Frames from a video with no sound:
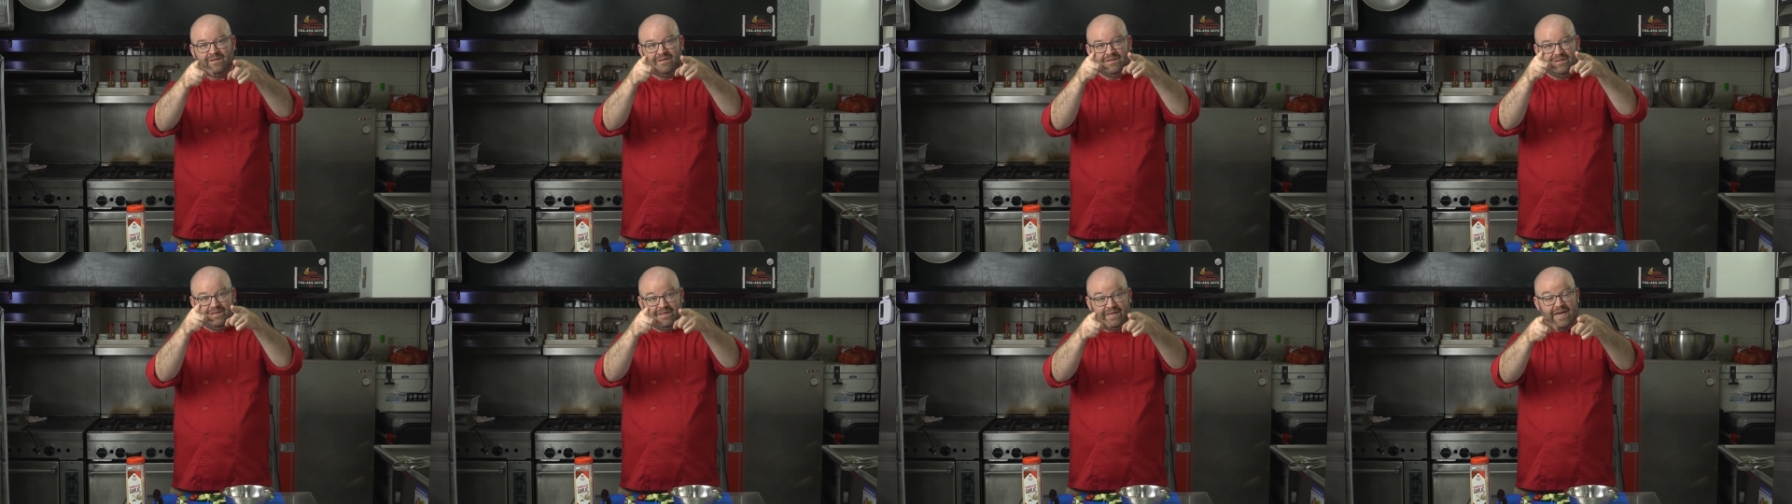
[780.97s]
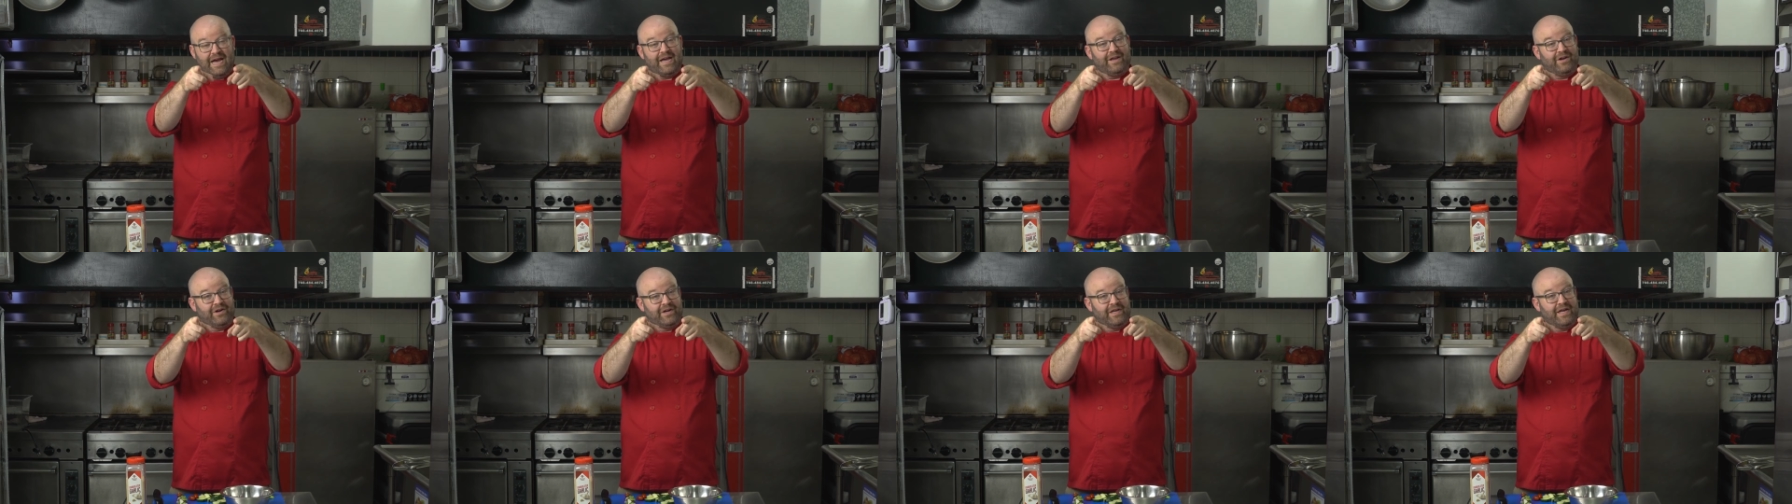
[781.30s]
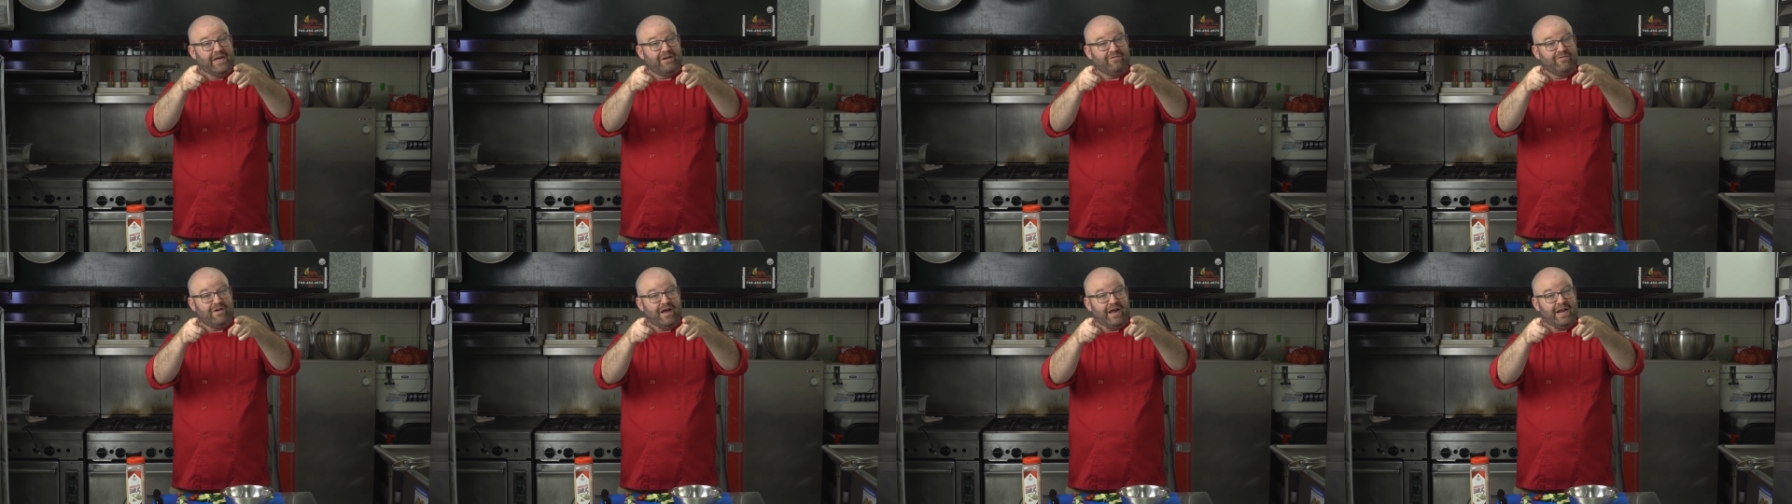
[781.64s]
You got your
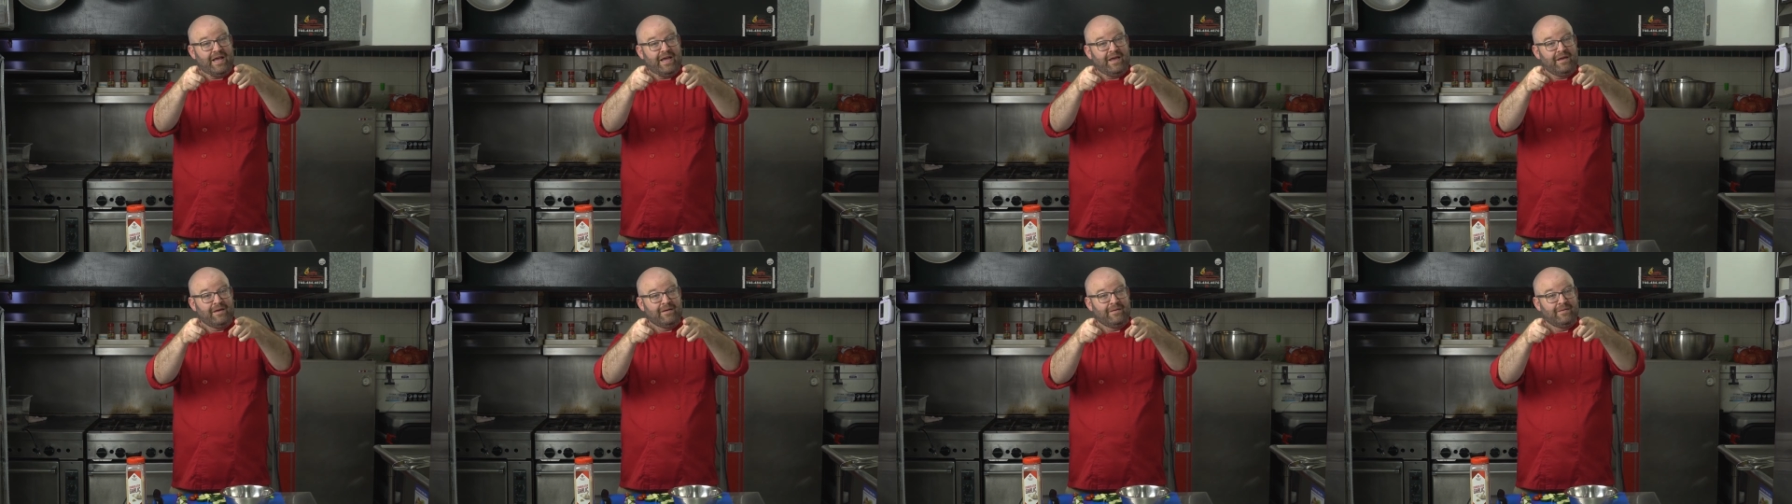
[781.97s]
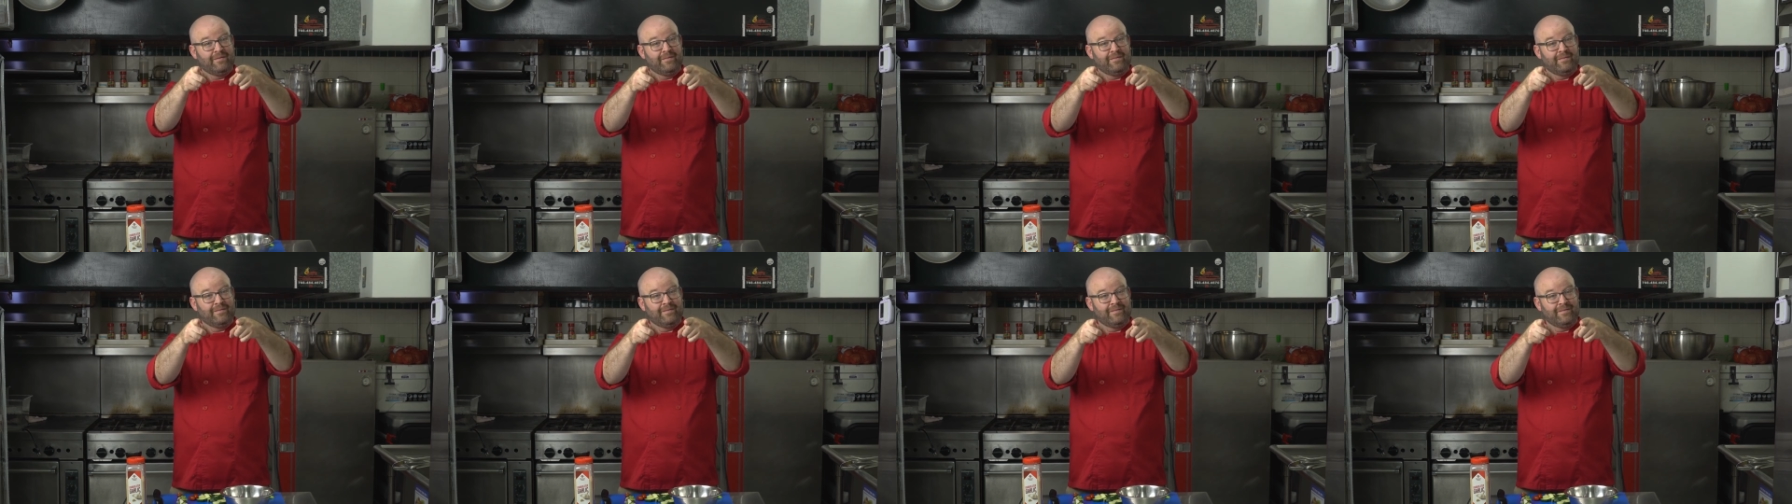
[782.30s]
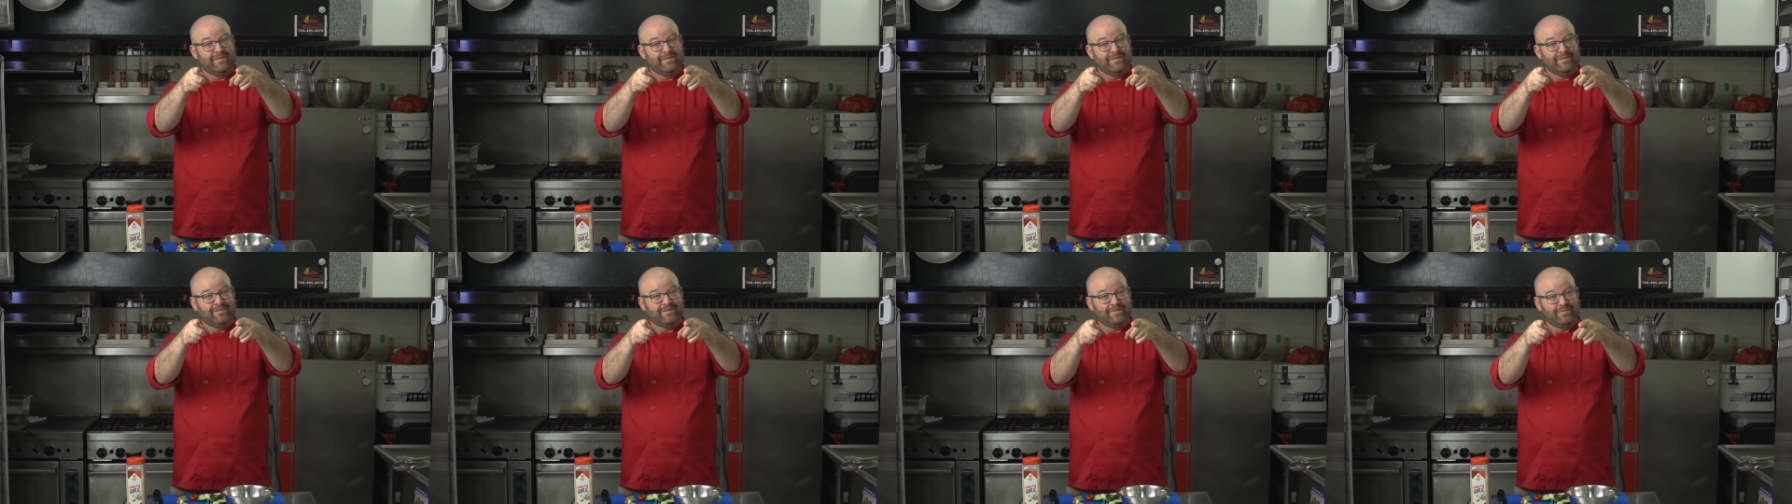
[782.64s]
kit ready?
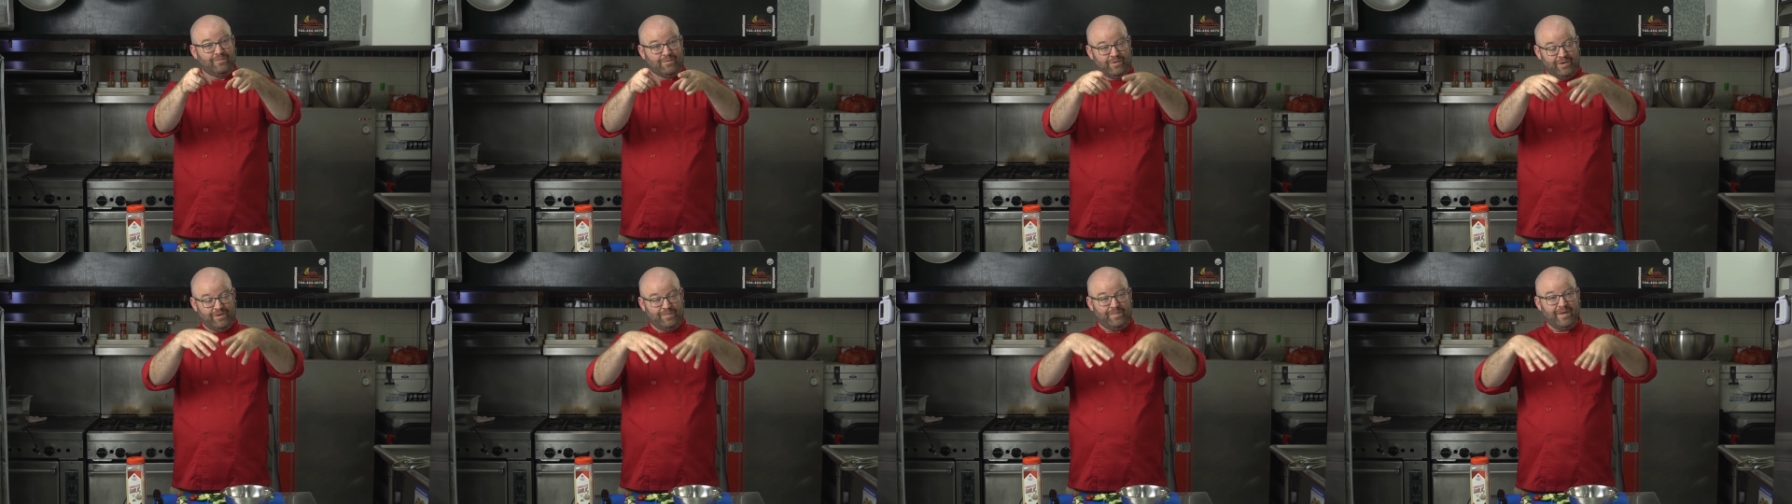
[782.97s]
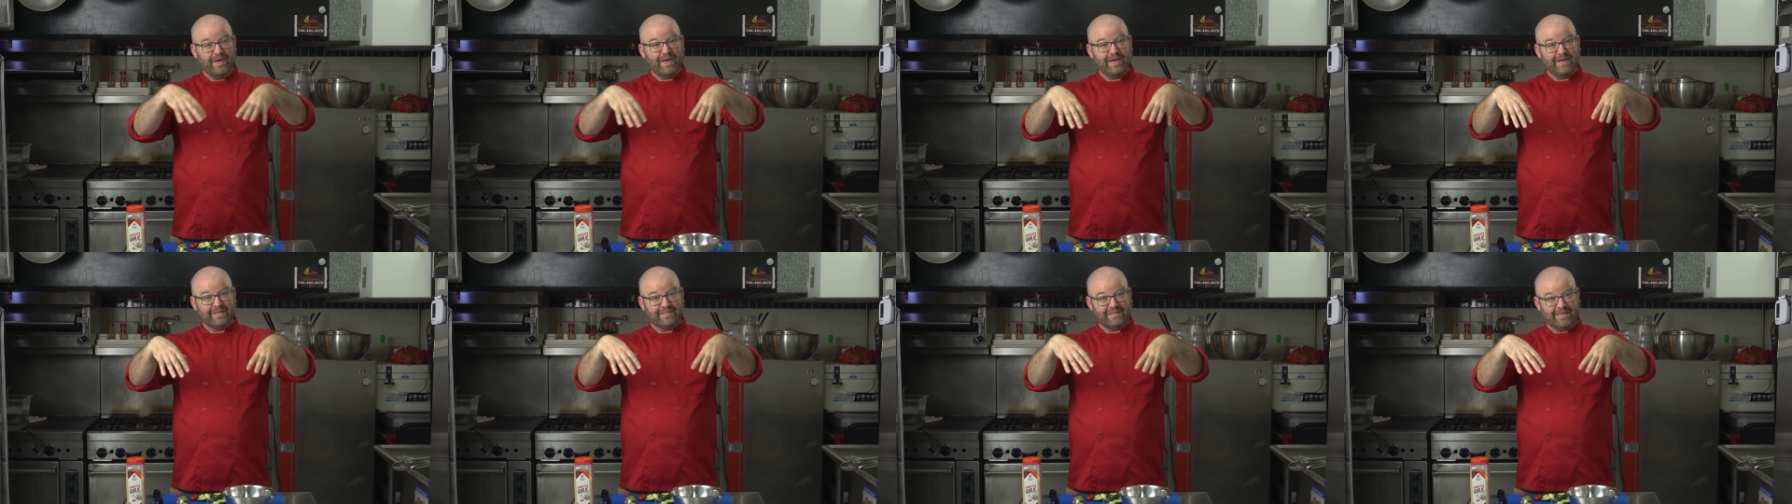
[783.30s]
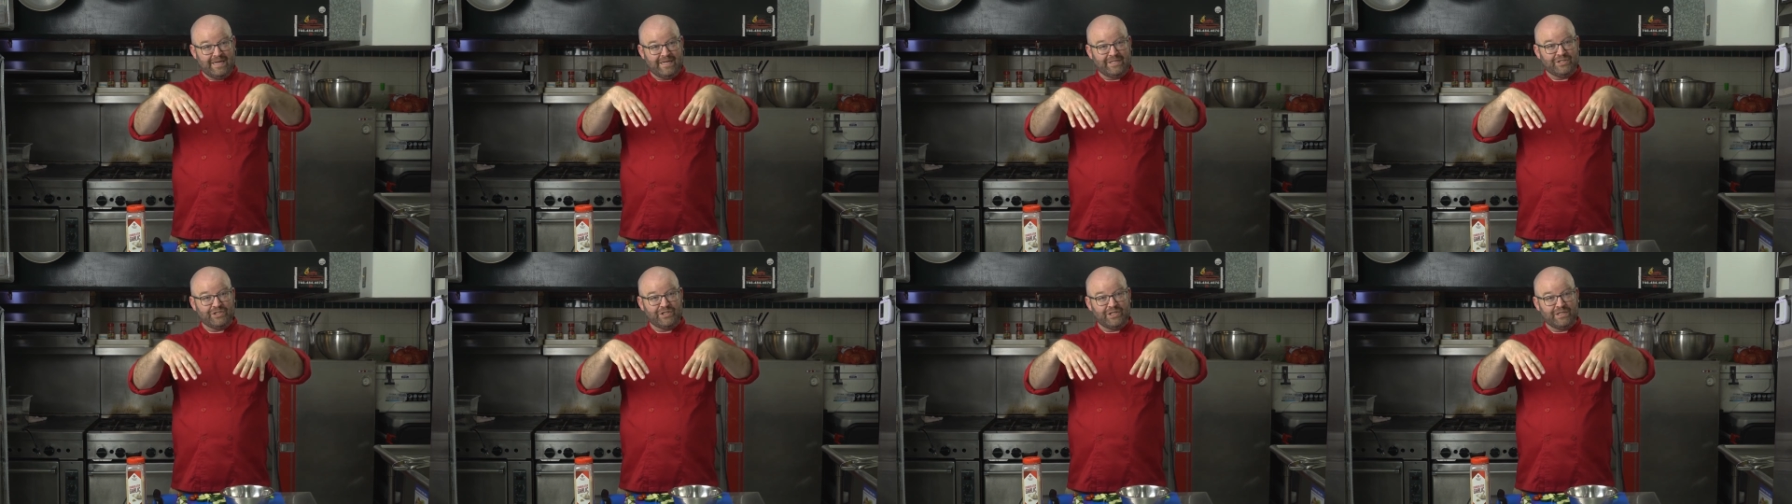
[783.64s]
Were you paying
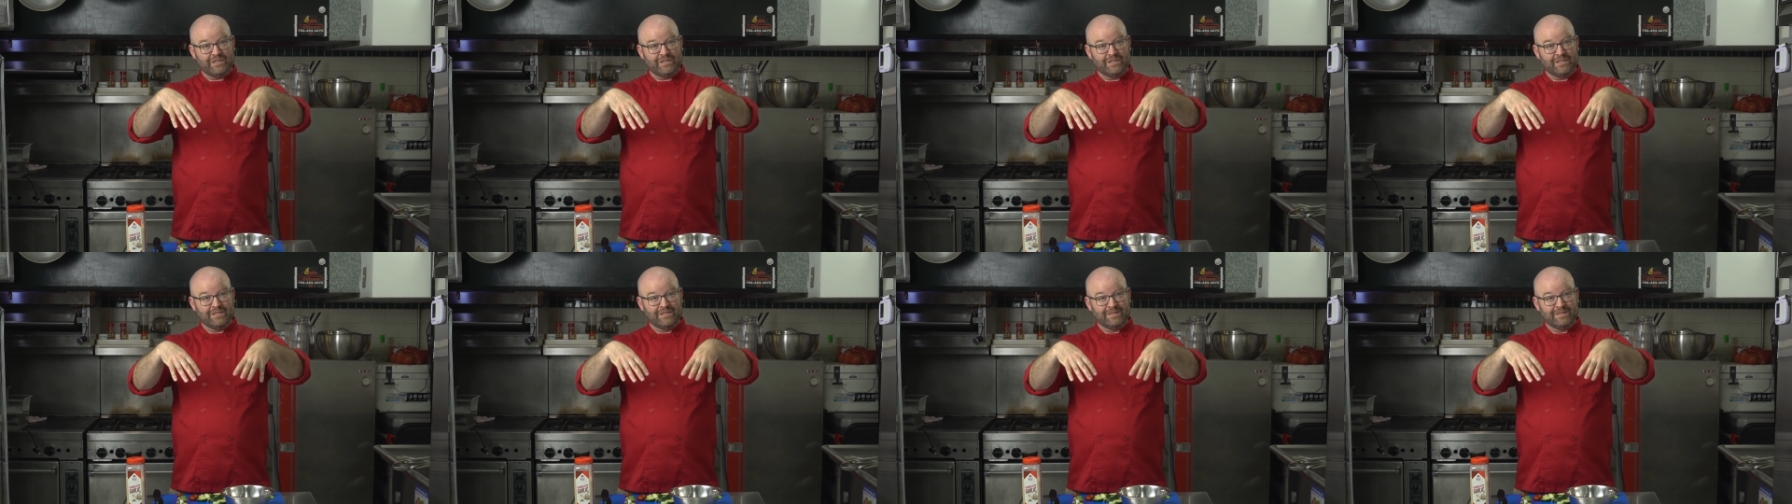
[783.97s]
attention?